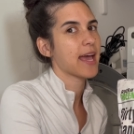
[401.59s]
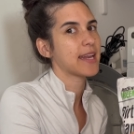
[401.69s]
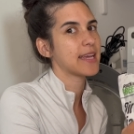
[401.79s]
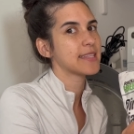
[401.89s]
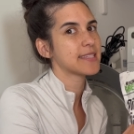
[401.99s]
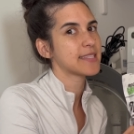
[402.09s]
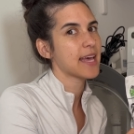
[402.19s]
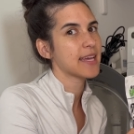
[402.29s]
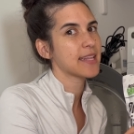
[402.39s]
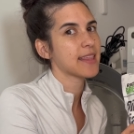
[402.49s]
and it
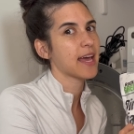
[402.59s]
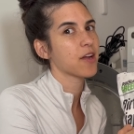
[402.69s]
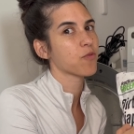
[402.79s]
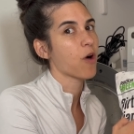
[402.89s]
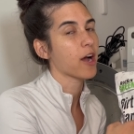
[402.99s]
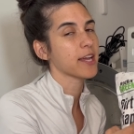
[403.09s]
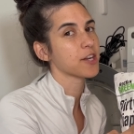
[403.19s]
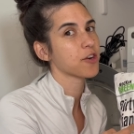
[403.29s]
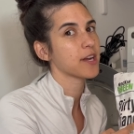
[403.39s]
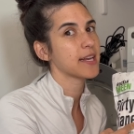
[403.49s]
said that Rockin'
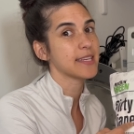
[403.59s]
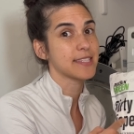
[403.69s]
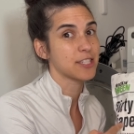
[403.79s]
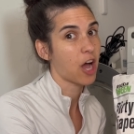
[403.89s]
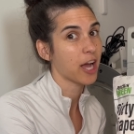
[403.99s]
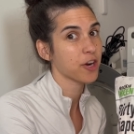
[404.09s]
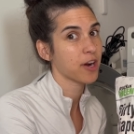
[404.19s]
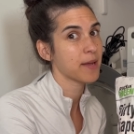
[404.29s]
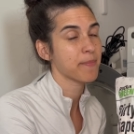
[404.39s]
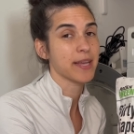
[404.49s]
Green is not
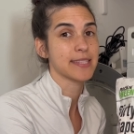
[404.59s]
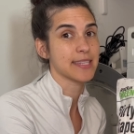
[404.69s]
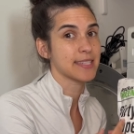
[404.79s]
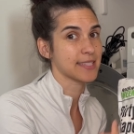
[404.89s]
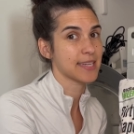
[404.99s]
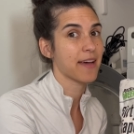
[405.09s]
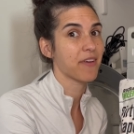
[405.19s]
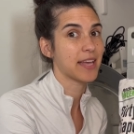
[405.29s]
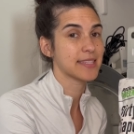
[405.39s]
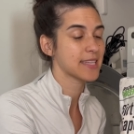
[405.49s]
great because it doesn't have
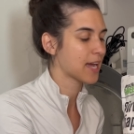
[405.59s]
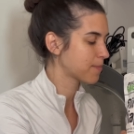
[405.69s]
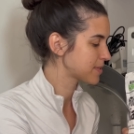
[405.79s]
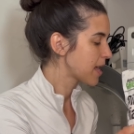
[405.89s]
enzymes,